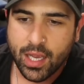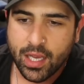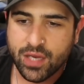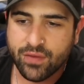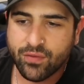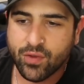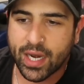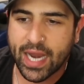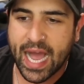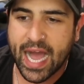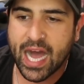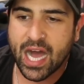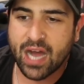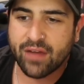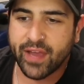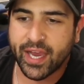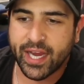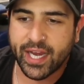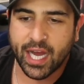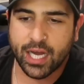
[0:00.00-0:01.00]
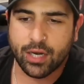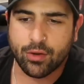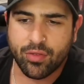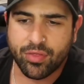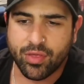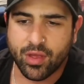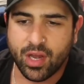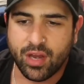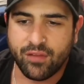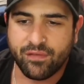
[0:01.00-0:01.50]
You've got Aave at
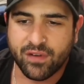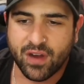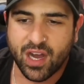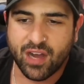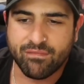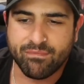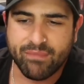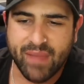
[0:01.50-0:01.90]
135.